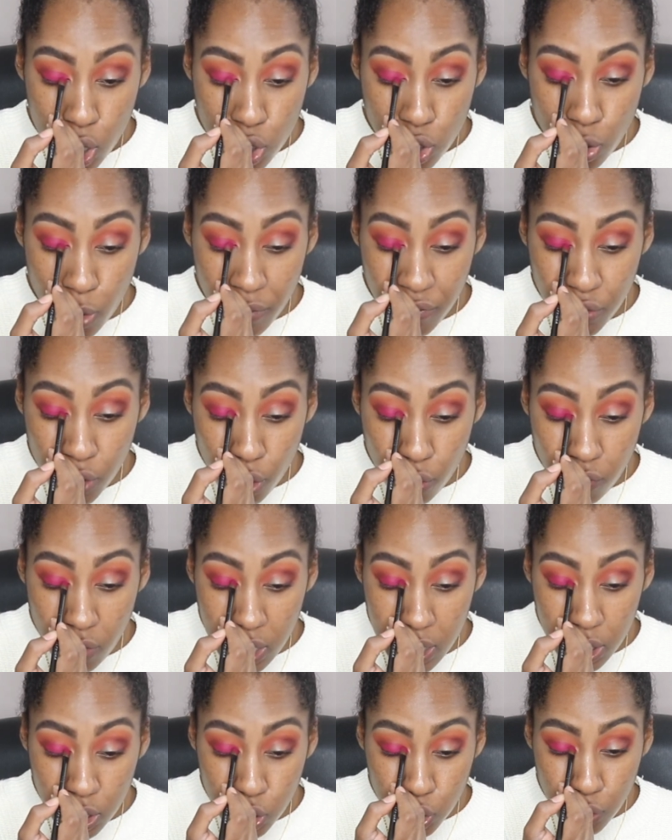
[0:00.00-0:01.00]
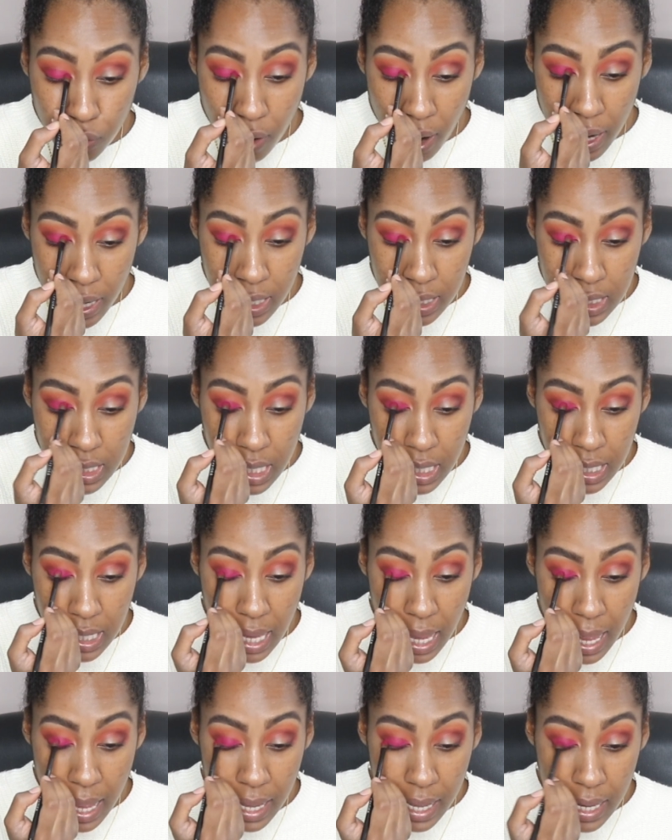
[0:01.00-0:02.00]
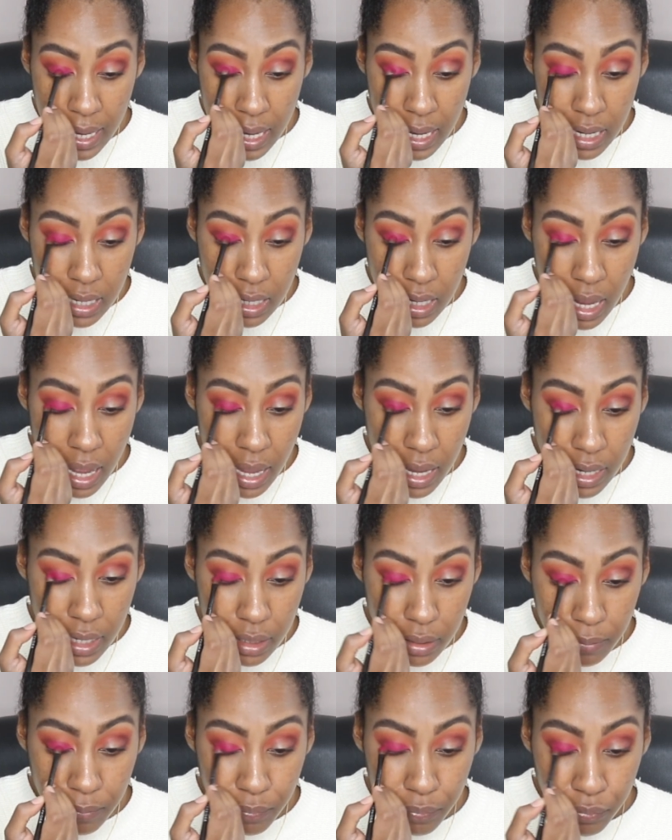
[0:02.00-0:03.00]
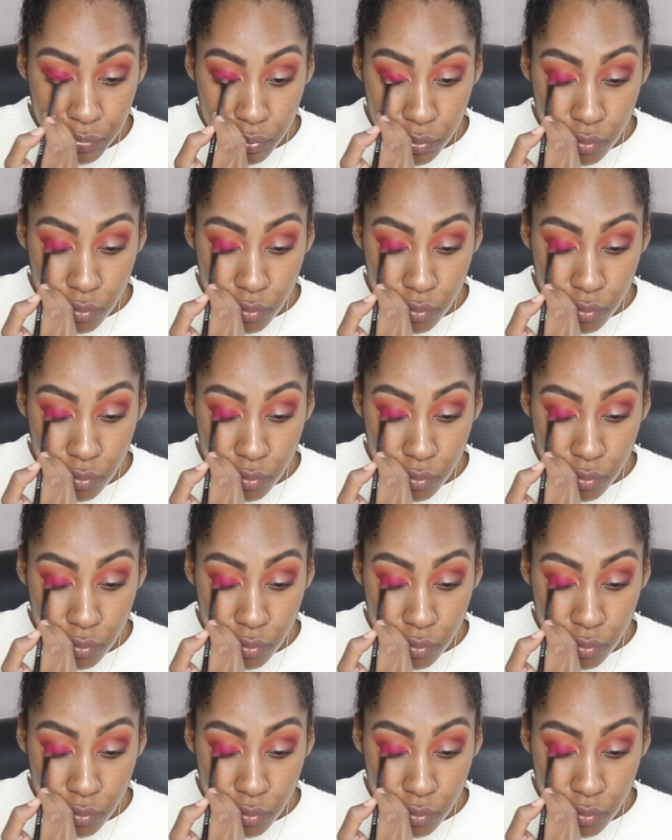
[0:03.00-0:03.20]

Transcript: So if you're really trying to get in and